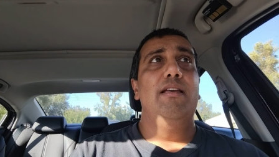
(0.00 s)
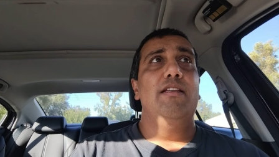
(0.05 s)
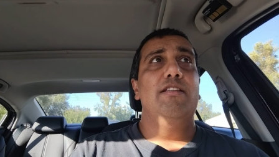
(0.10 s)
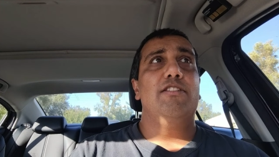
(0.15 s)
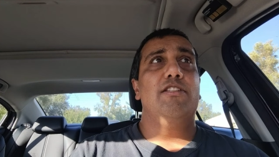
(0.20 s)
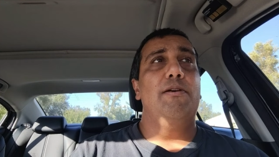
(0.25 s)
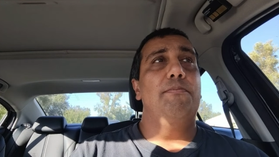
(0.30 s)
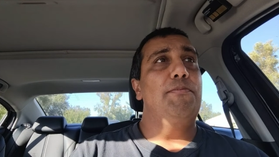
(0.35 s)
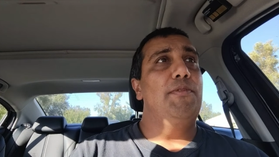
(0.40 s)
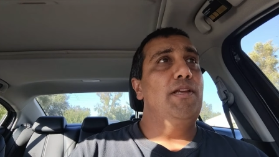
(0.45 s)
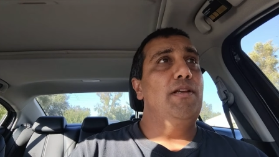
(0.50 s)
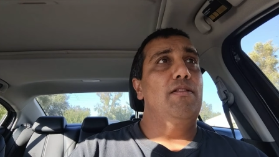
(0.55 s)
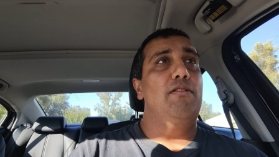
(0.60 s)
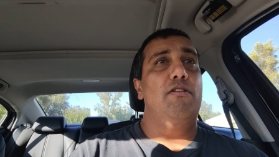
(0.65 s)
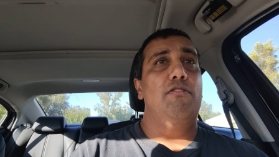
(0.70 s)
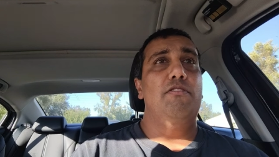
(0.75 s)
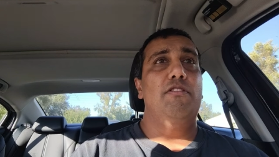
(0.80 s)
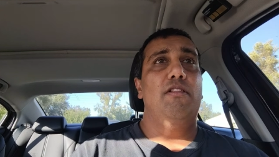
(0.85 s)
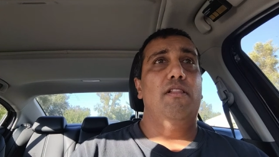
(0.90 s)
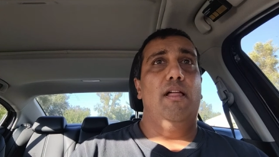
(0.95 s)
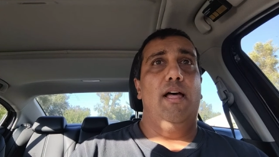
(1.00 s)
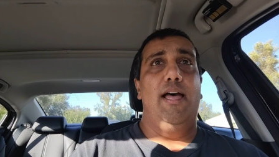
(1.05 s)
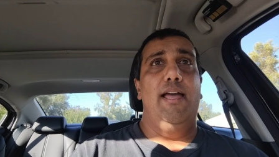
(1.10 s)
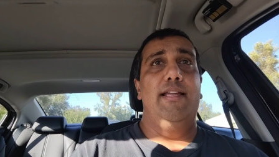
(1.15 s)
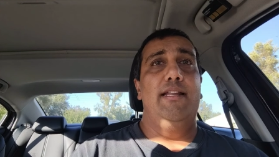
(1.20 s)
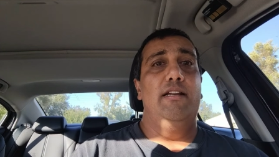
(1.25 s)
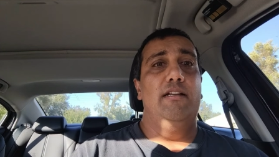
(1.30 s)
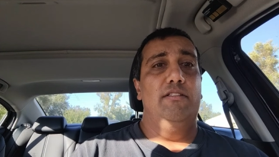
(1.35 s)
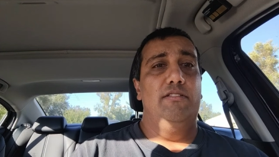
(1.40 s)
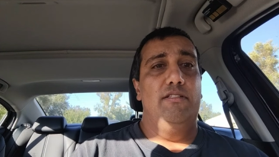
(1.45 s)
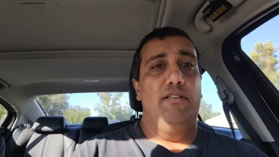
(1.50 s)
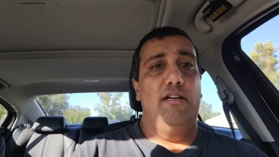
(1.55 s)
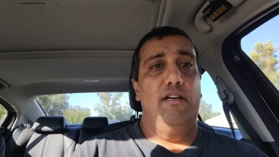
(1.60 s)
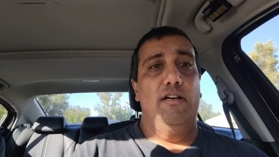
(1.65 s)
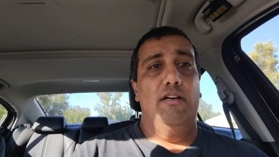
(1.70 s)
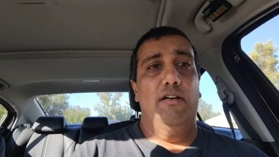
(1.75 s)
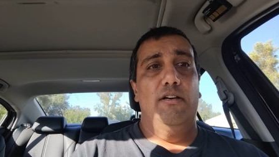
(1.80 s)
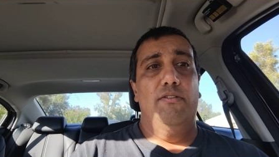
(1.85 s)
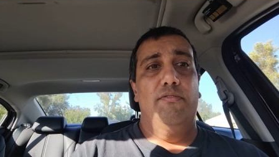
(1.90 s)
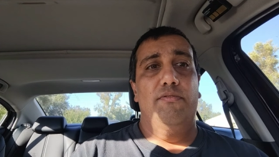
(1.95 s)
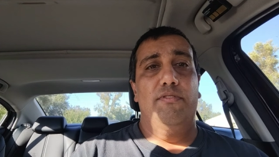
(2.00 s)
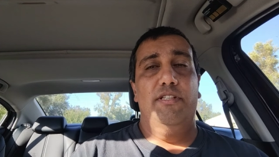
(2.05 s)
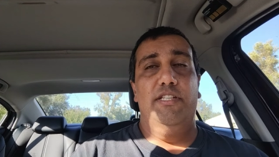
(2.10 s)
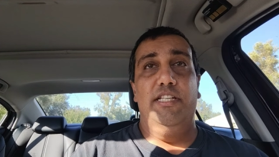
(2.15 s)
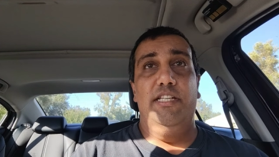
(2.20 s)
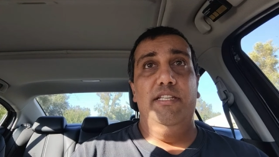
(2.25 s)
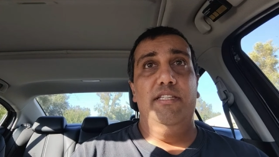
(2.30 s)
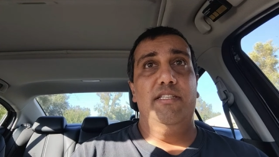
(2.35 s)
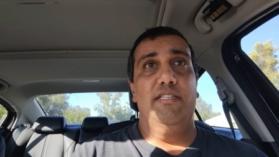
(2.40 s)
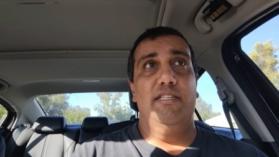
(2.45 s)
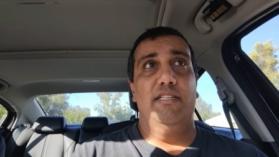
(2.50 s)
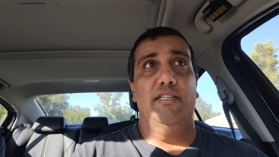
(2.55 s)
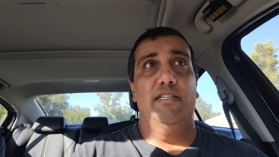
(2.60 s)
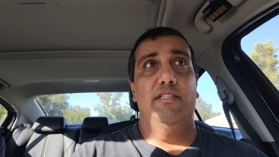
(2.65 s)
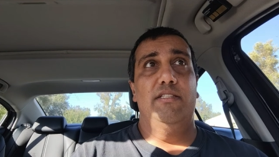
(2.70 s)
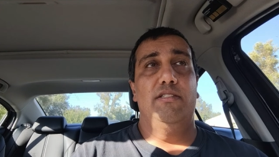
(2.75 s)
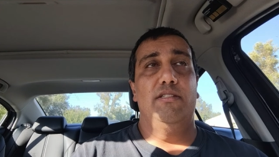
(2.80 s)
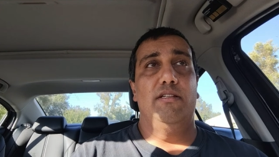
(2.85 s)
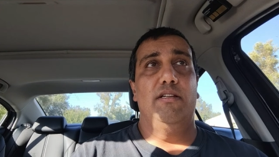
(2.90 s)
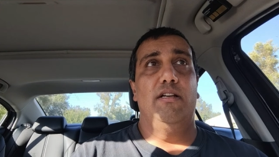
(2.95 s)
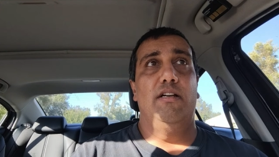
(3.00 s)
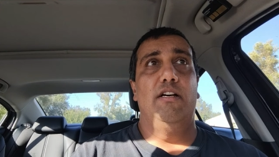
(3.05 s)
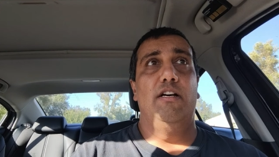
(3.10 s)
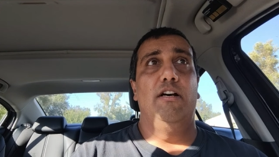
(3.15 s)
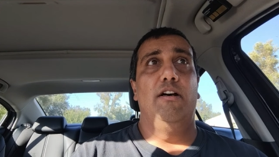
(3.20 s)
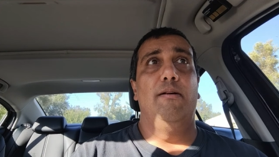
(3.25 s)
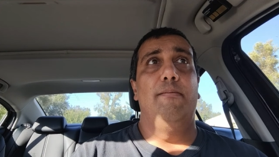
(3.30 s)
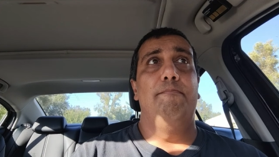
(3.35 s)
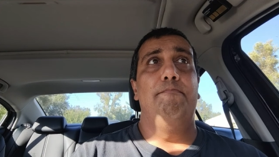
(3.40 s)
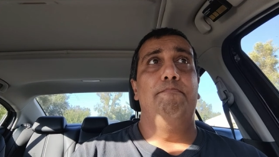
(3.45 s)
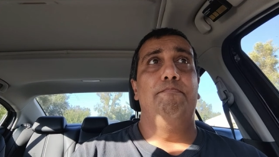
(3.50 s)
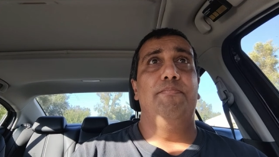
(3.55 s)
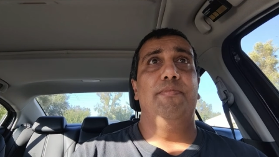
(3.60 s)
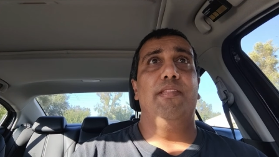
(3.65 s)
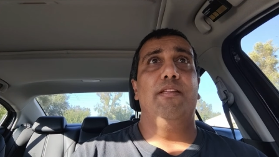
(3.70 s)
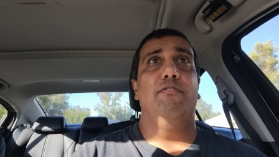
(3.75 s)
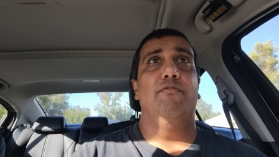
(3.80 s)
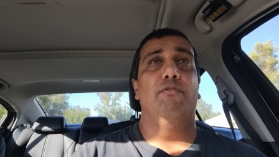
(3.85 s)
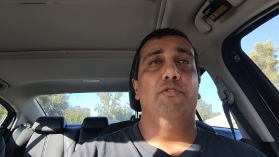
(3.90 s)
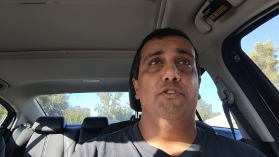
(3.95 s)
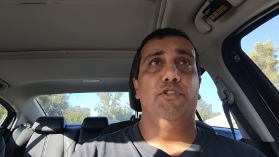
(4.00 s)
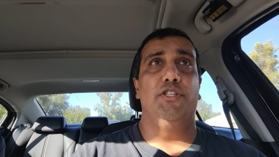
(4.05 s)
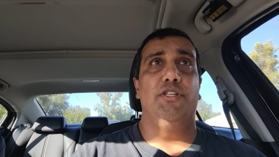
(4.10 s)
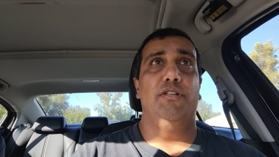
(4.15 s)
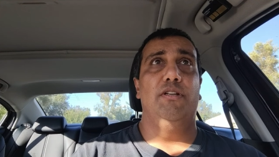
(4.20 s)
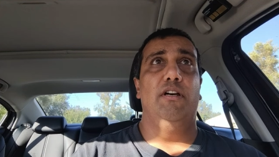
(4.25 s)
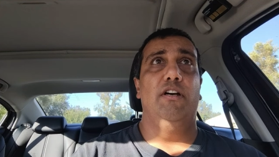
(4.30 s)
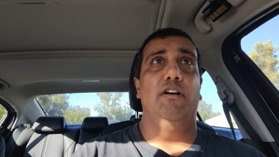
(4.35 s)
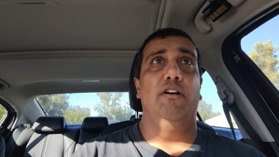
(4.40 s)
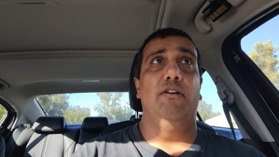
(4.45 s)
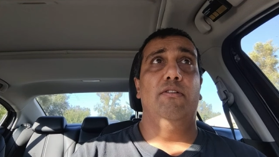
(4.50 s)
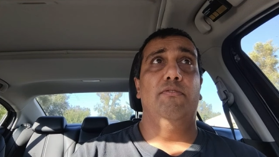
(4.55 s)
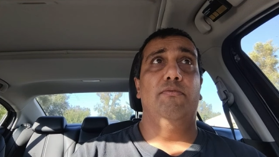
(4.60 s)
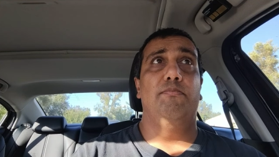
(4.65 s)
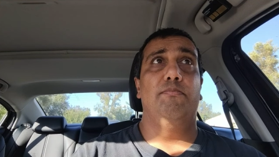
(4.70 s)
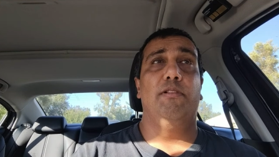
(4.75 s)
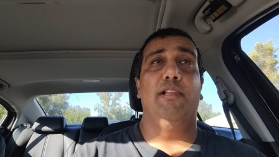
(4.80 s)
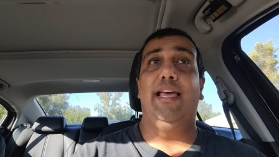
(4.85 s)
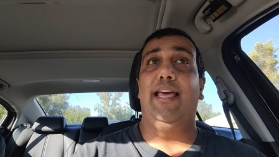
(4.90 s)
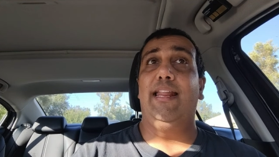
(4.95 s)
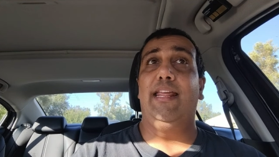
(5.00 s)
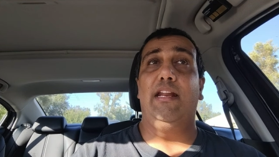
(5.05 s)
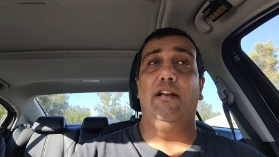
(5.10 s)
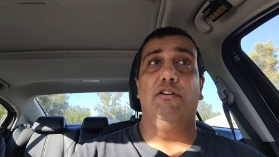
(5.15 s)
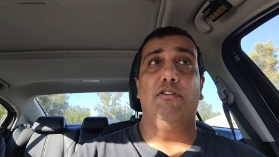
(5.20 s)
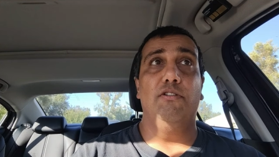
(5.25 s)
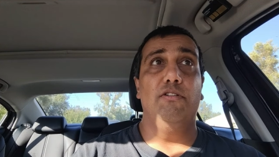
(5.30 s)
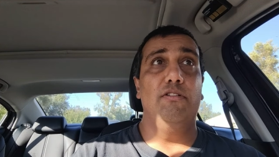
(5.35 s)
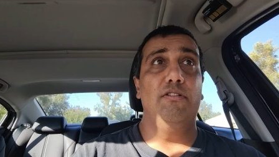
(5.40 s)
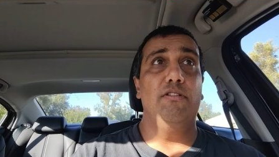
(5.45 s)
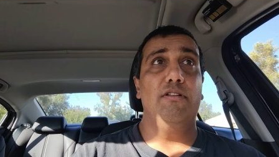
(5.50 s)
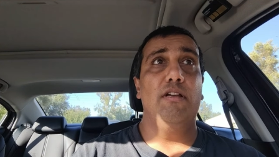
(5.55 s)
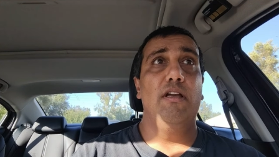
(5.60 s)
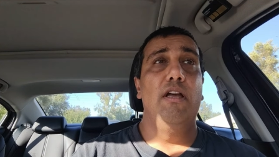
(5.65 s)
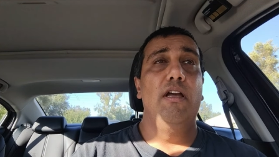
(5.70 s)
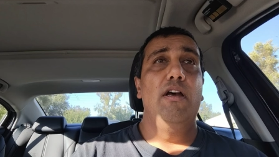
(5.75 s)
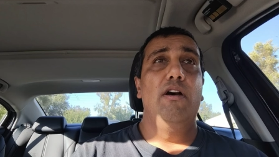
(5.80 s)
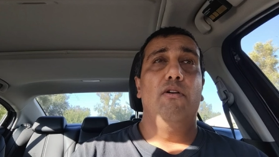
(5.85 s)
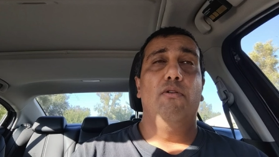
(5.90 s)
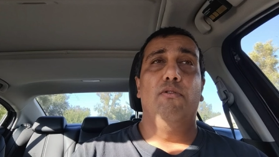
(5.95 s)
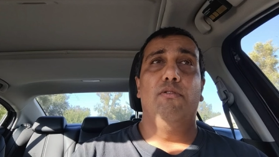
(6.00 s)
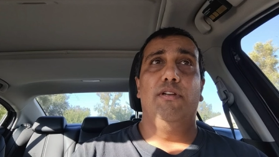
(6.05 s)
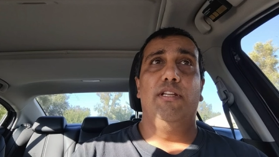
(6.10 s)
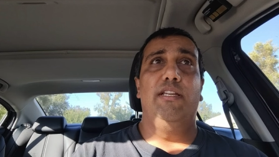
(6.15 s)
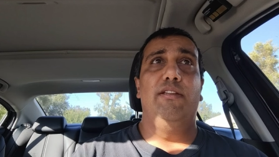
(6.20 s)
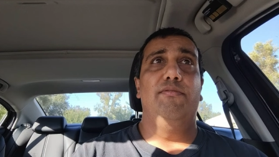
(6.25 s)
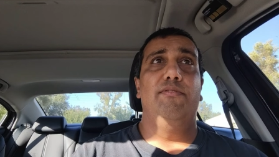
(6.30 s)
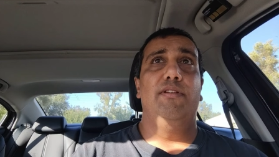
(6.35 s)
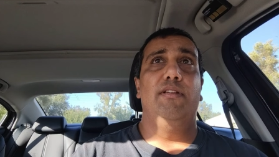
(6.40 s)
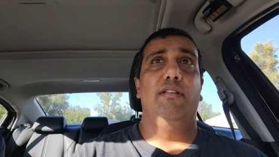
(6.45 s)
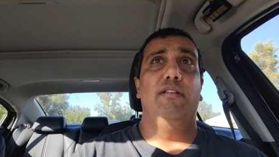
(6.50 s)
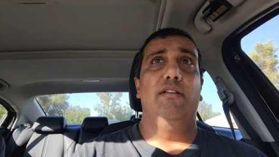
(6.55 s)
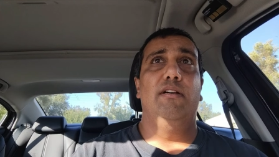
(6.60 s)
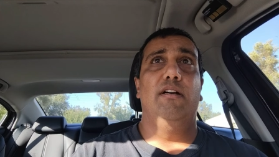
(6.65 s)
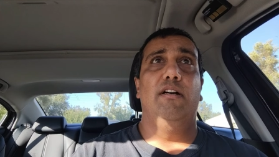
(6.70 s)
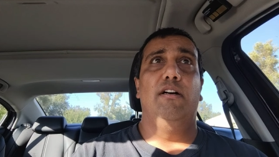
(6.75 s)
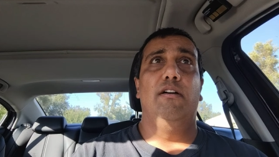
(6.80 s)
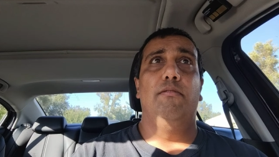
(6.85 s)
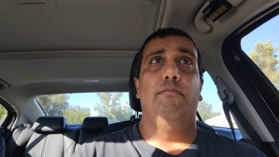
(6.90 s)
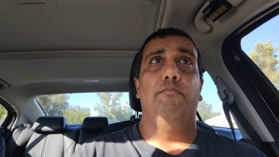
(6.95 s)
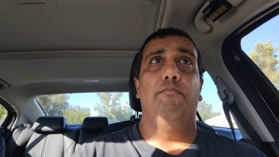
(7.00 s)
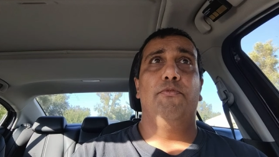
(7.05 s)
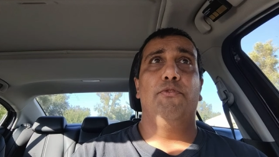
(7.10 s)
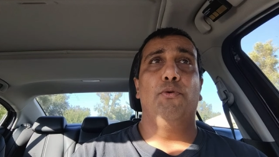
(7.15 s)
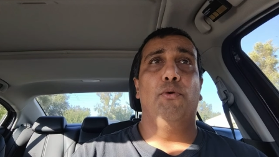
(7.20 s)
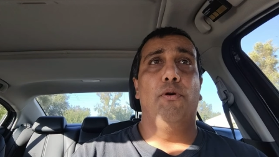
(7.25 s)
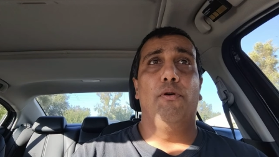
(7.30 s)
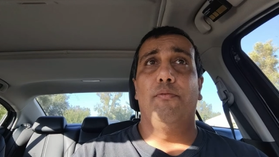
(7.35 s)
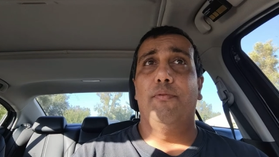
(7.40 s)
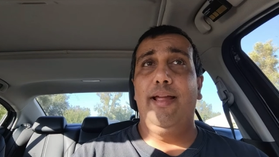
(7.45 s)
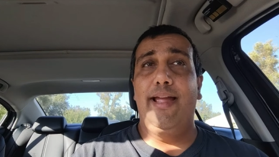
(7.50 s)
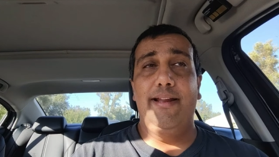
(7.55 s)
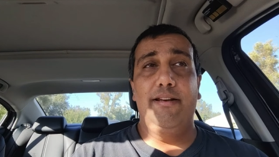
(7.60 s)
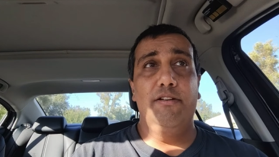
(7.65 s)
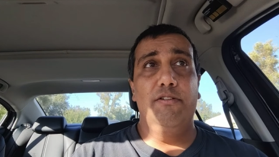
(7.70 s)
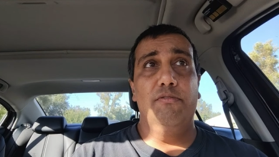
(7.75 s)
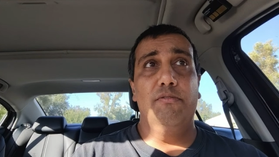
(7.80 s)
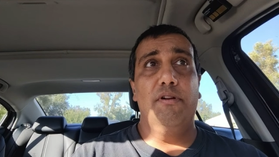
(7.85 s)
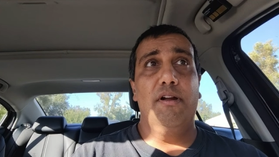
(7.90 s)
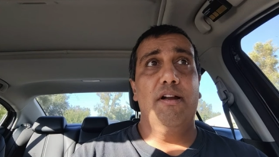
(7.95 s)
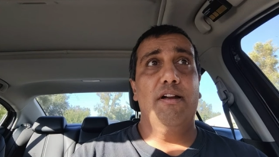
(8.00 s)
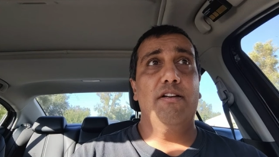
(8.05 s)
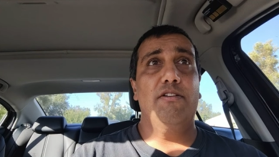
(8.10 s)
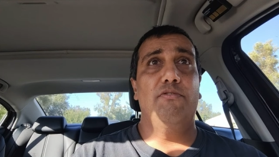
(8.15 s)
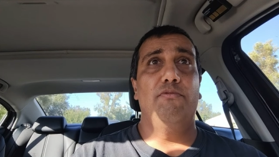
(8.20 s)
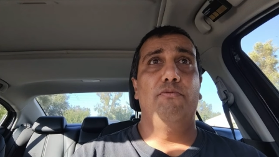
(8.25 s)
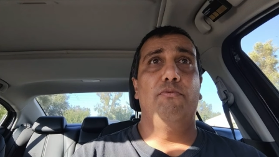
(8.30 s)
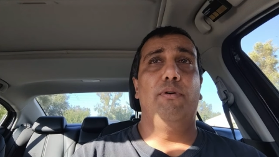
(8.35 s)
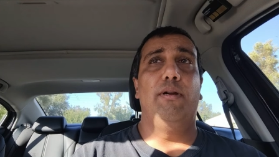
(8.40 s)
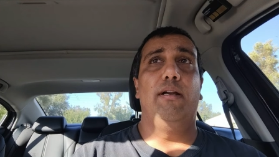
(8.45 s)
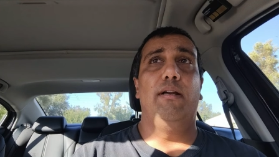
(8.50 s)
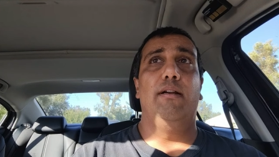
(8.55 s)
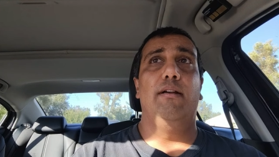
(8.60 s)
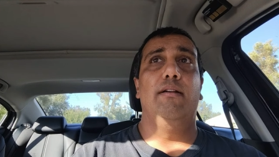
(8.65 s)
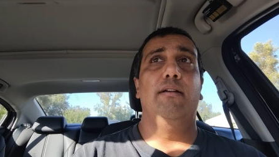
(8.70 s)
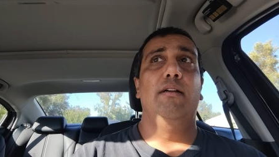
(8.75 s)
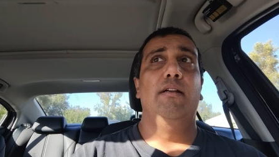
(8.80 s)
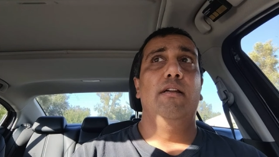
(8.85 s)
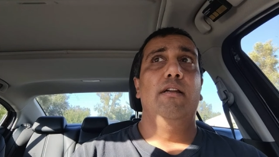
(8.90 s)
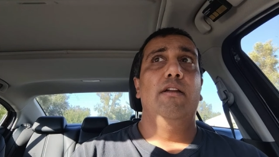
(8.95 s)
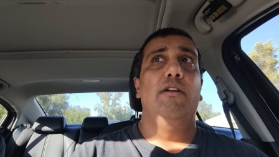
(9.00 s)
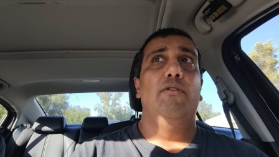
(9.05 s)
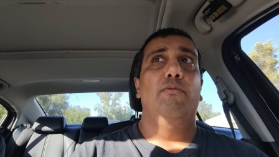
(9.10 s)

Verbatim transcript: something along the lines of DC's um, version of Planet Hulk or even um, Thor Ragnarok, where